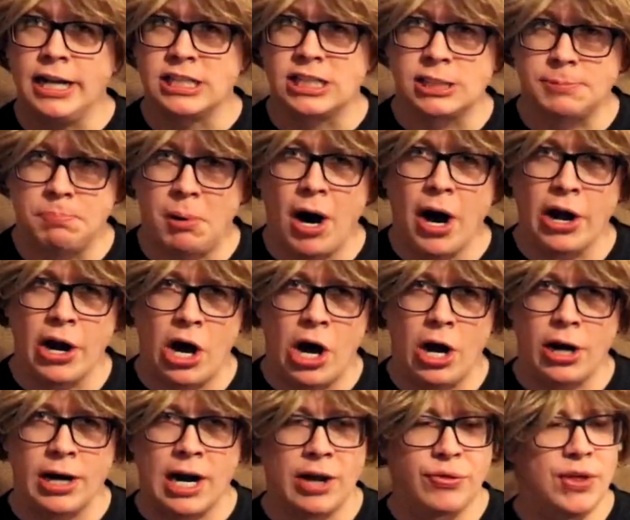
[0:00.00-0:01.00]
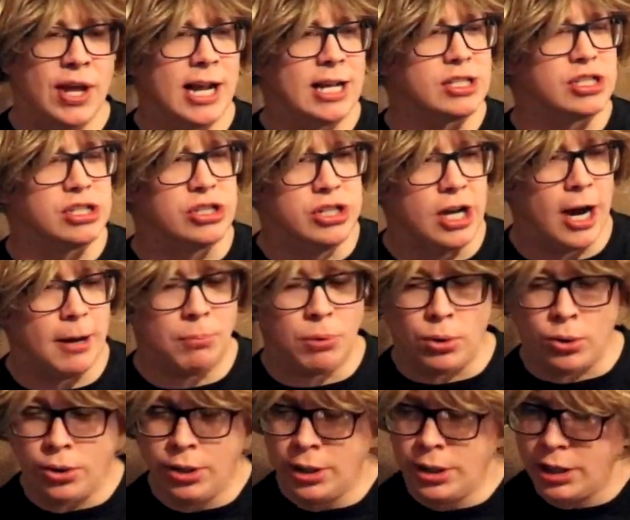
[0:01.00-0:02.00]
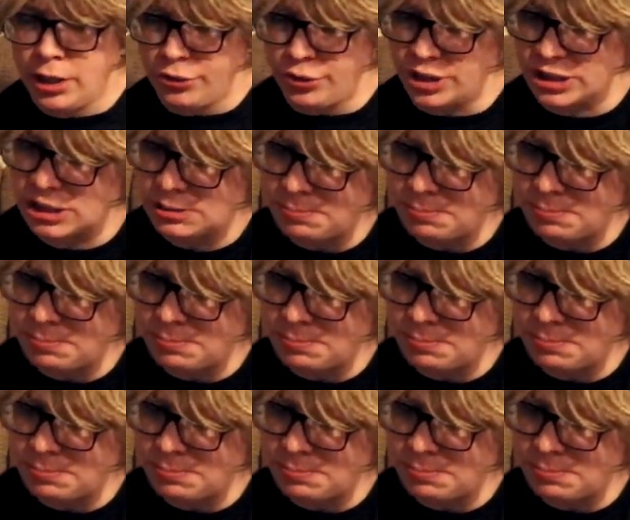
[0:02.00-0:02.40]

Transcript: is spot on. I think it's double the